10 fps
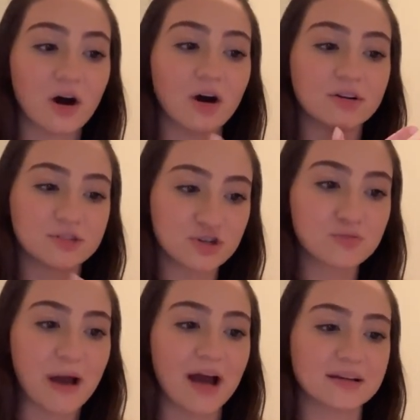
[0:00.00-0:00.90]
are
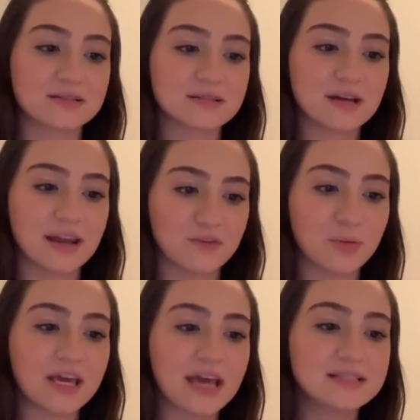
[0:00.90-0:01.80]
douchebags and
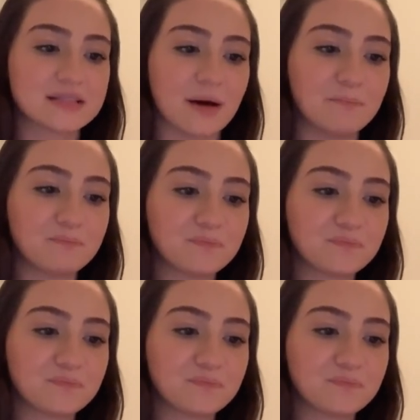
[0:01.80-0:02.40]
everybody hates them.